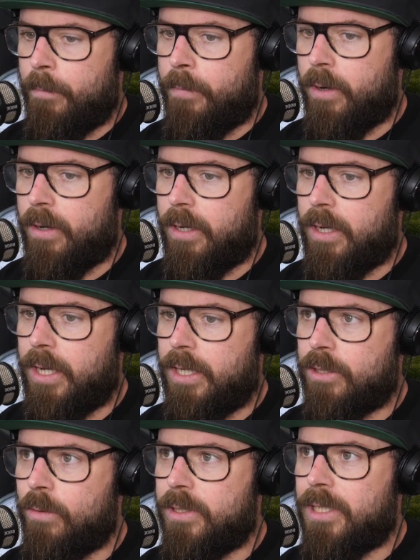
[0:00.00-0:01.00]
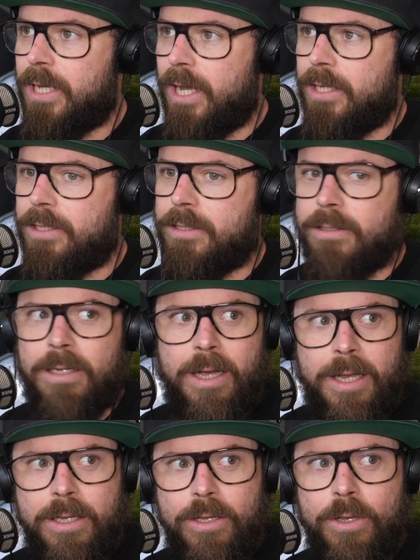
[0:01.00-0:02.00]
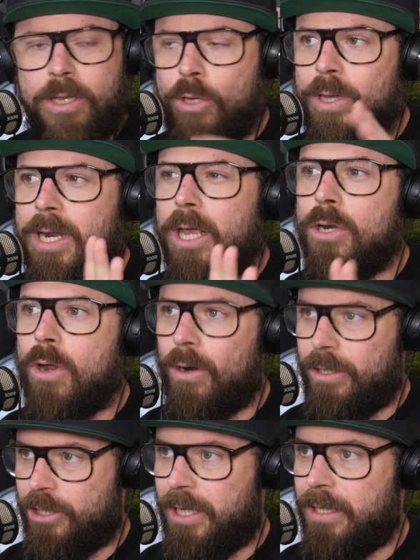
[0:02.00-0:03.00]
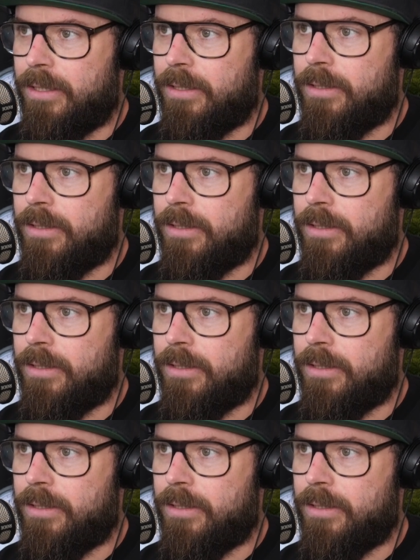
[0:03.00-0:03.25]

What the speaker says: But it's always a case, like, you can acknowledge it,